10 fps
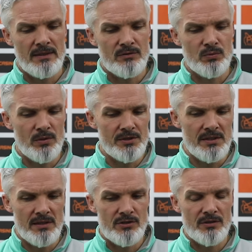towards
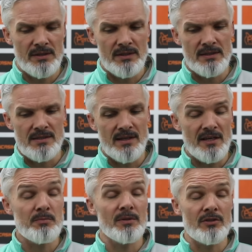the injury, and he's
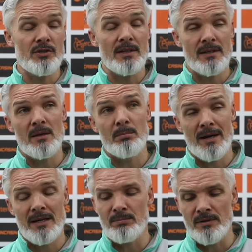desperate to try and get
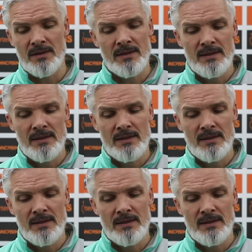back, but